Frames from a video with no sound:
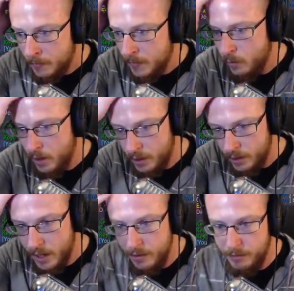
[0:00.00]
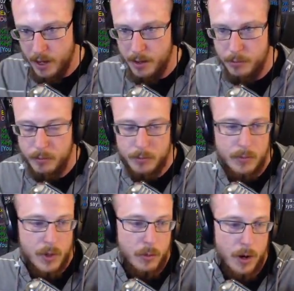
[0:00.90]
100k, they've got it.
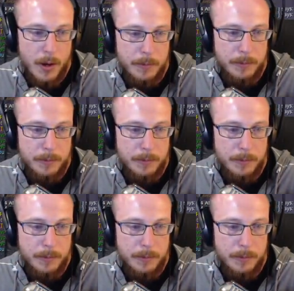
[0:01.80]
No problem.